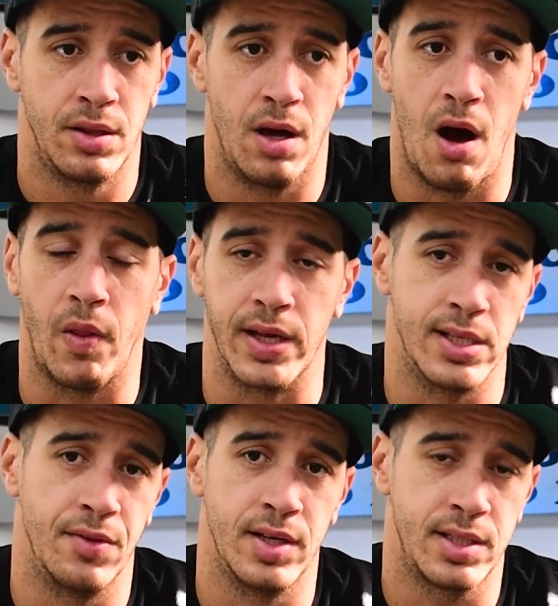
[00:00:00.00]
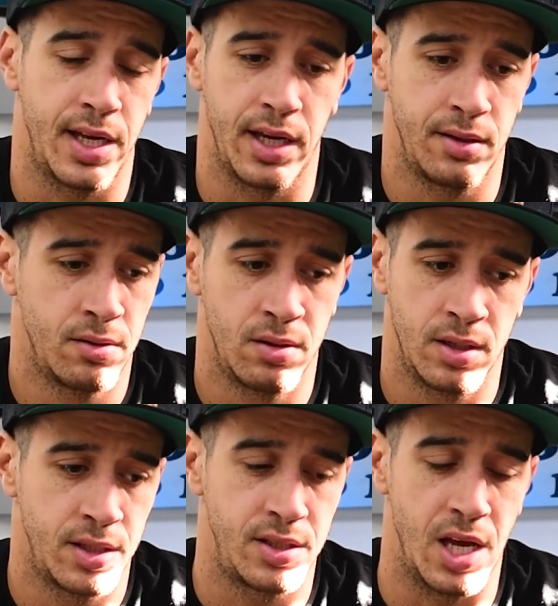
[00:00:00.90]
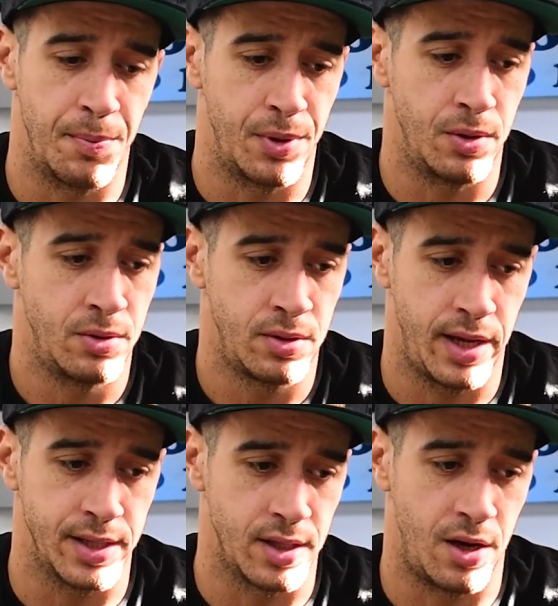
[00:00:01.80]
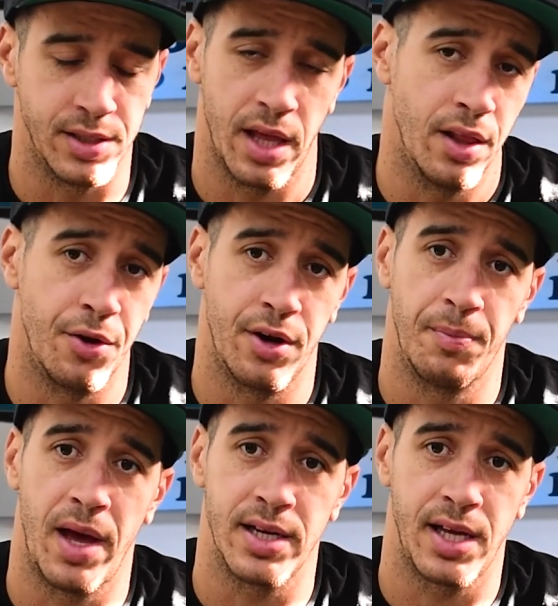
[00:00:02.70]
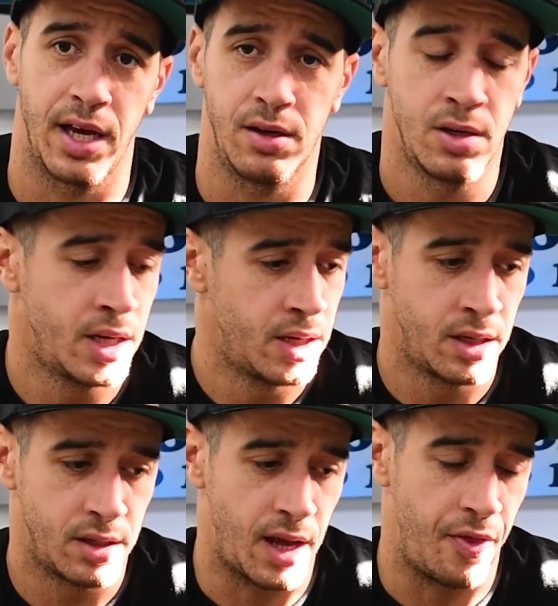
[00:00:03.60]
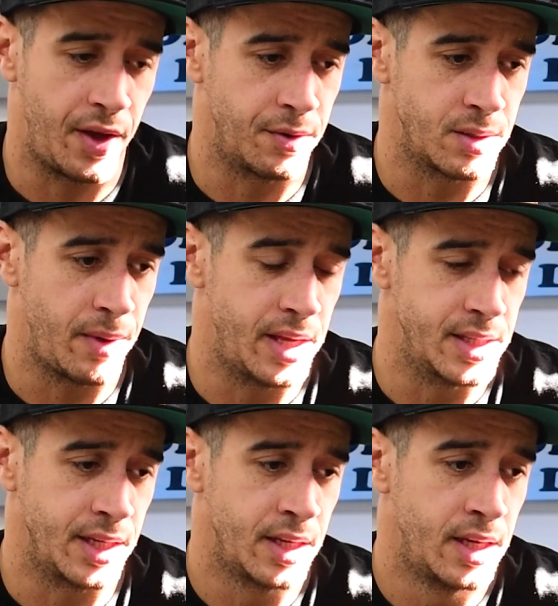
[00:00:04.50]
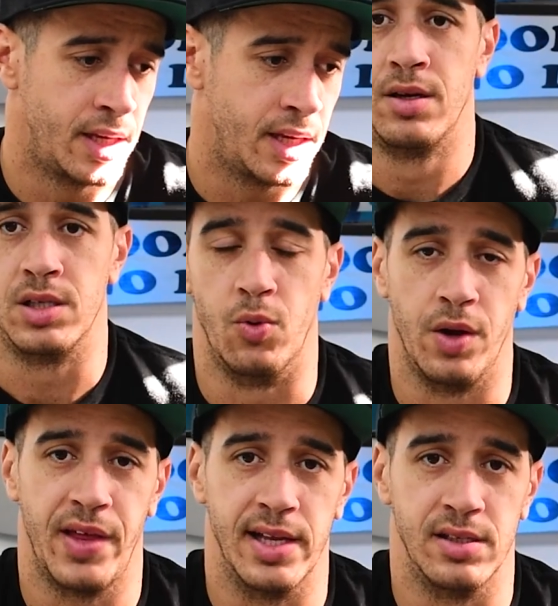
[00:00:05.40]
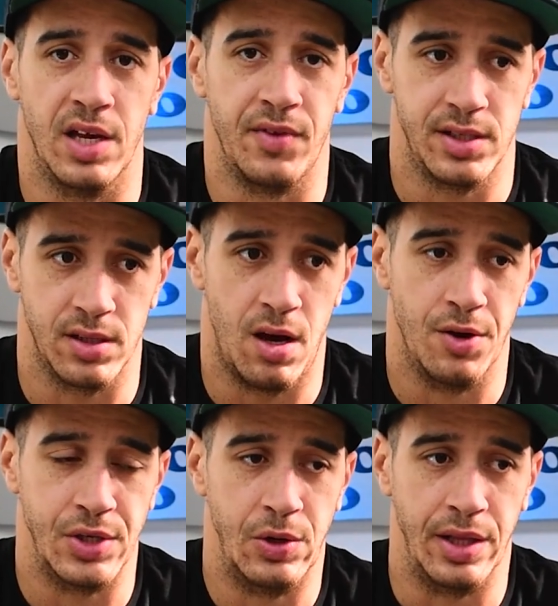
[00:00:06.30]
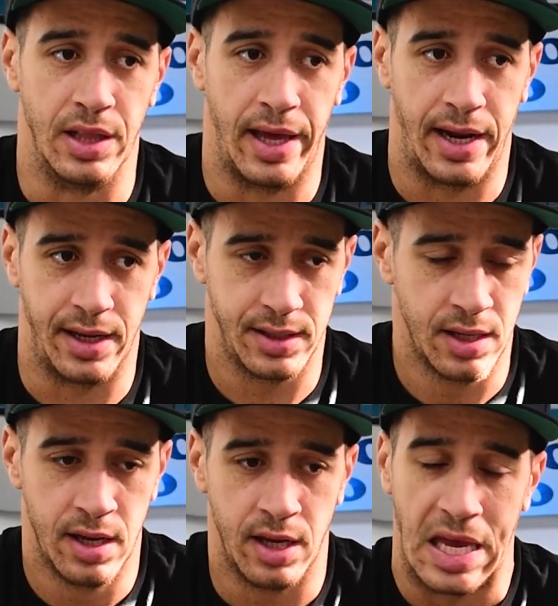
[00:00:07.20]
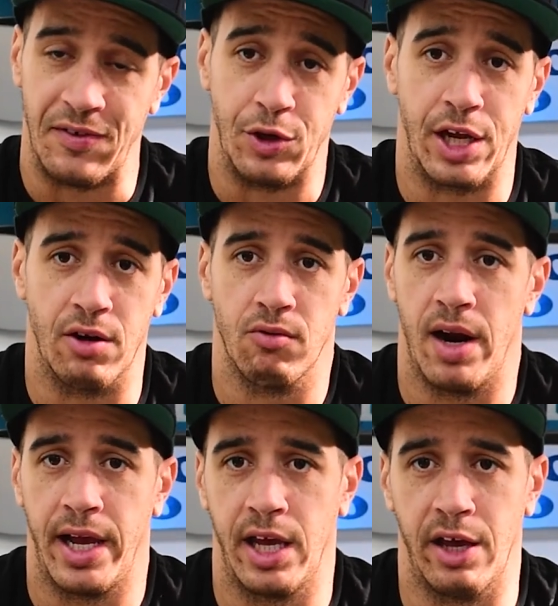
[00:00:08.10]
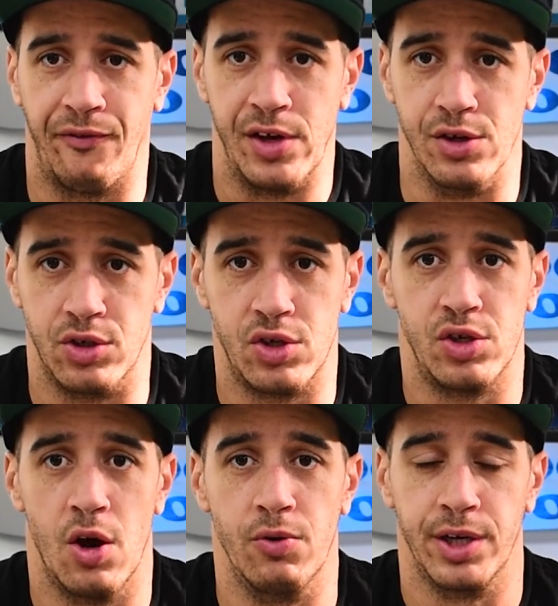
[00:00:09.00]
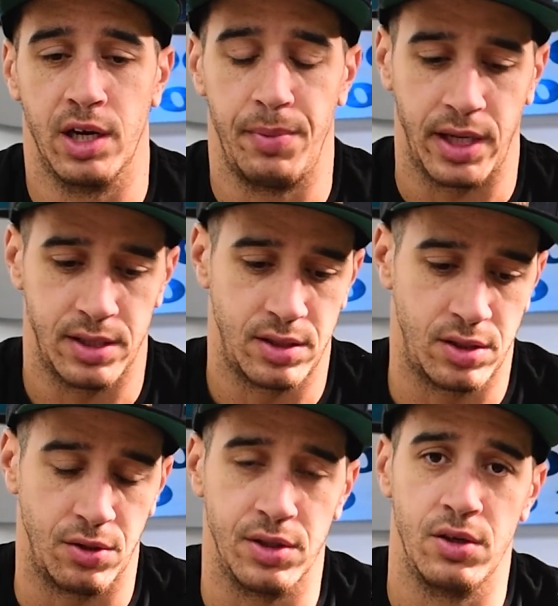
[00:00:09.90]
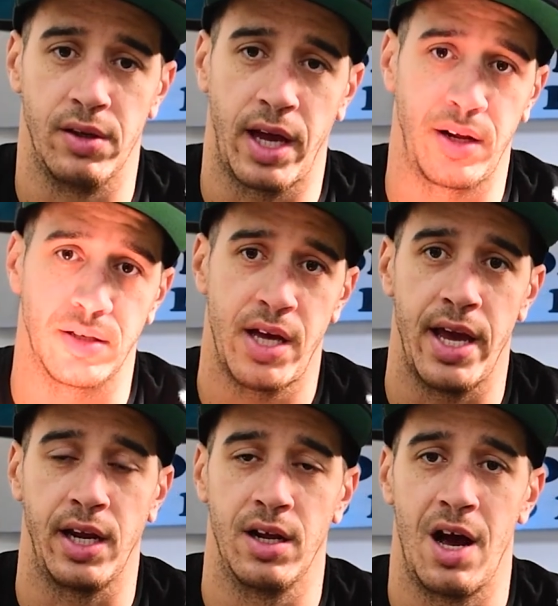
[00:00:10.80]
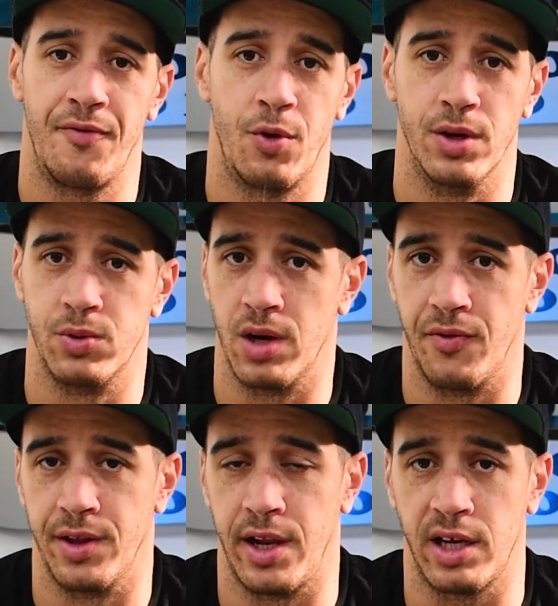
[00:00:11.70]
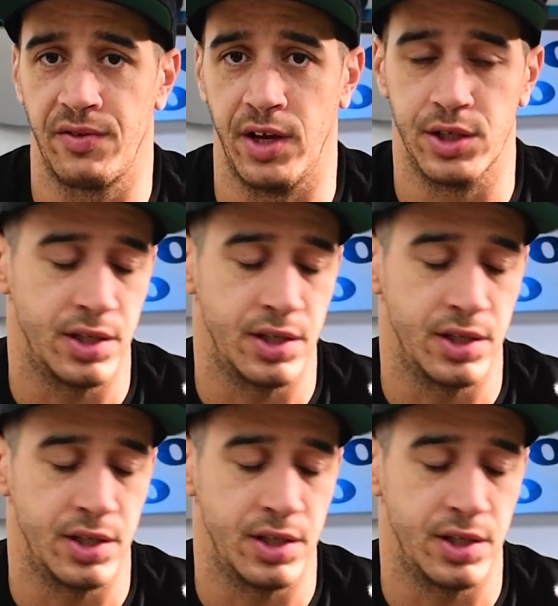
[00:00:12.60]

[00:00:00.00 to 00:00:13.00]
ollies on this thing, simple. As long as I loaded up that tail, that thing was amazing. So with that stiffness also in landings, if you get it right, it feels so good because as soon as you land, you're taking off towards wherever the next feature